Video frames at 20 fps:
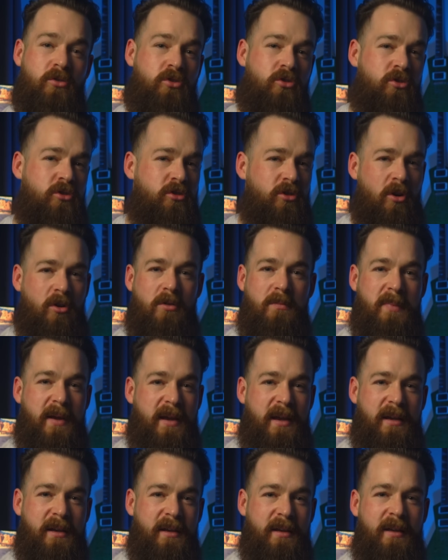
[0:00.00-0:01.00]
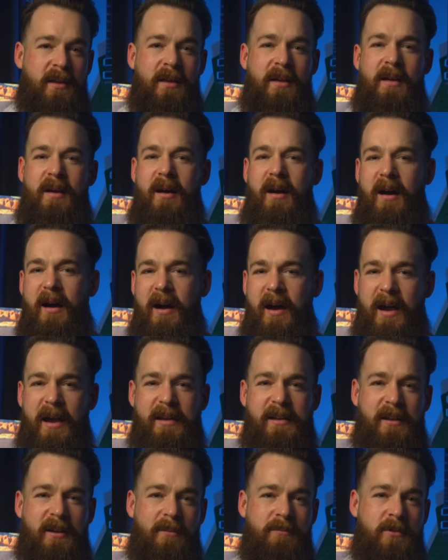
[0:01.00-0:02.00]
so big, I
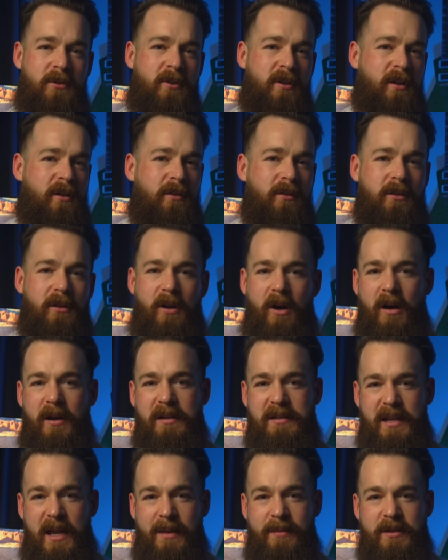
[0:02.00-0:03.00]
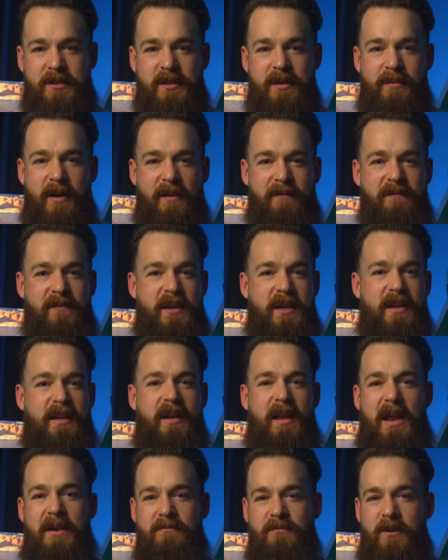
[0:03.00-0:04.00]
ended up doing a lot of damage to my
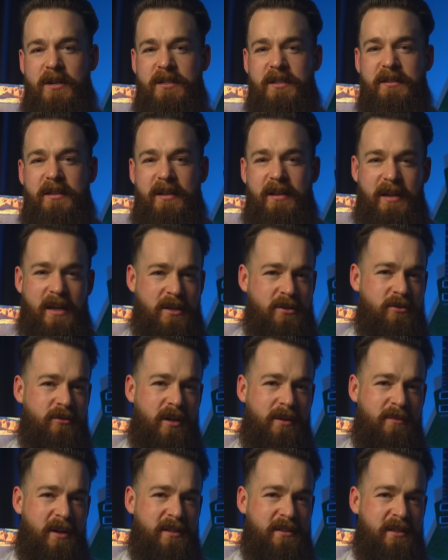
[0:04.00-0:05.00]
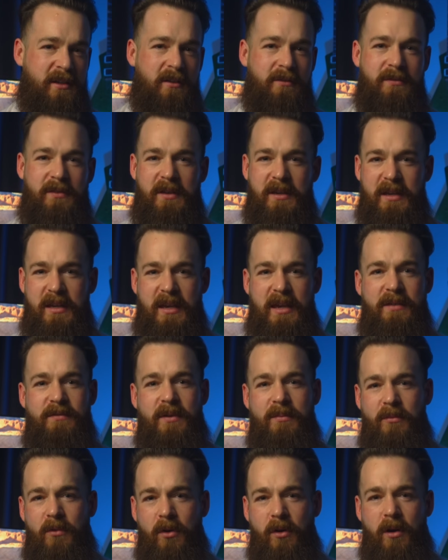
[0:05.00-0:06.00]
feet and risked injuring myself
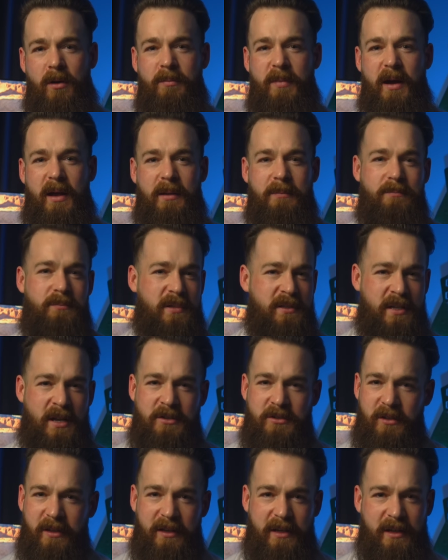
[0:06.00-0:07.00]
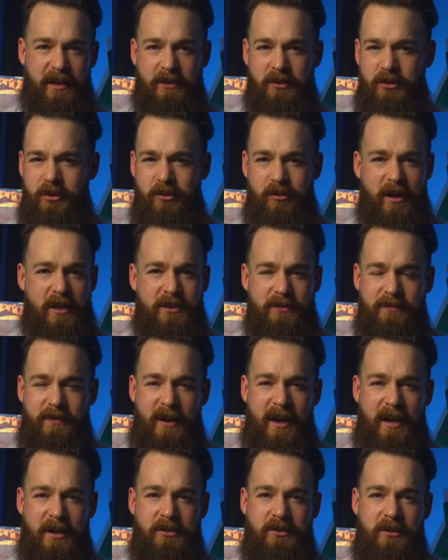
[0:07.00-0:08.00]
even more by potentially getting stress
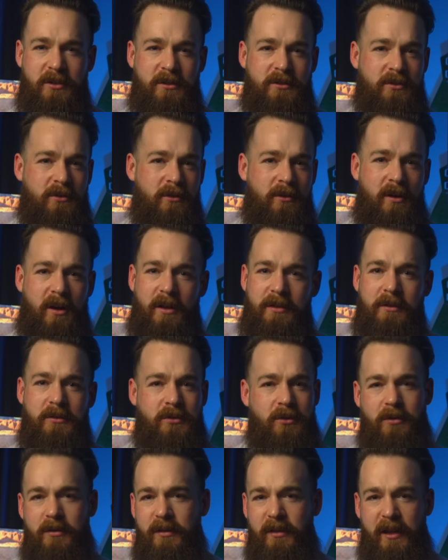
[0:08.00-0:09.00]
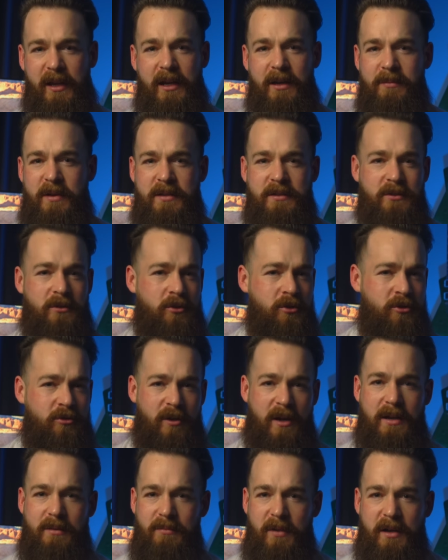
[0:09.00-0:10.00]
fractures or other torn ligaments or
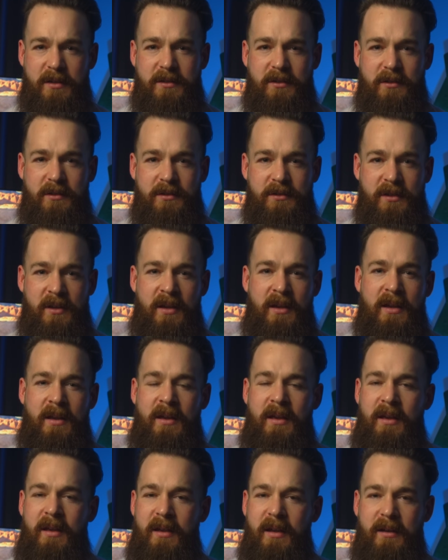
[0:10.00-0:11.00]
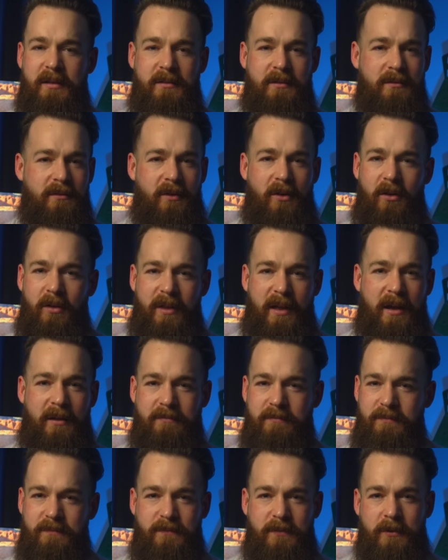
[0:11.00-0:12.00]
strained muscles. And all
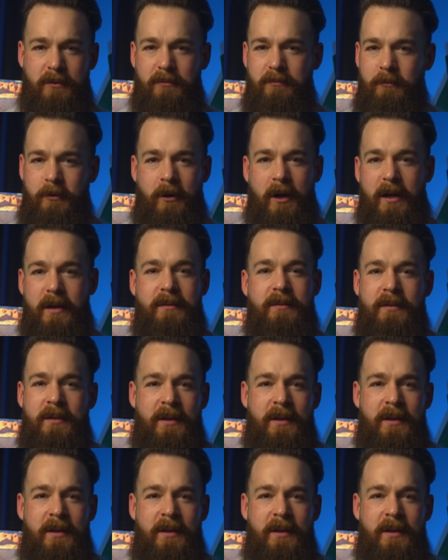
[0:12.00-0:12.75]
that for what?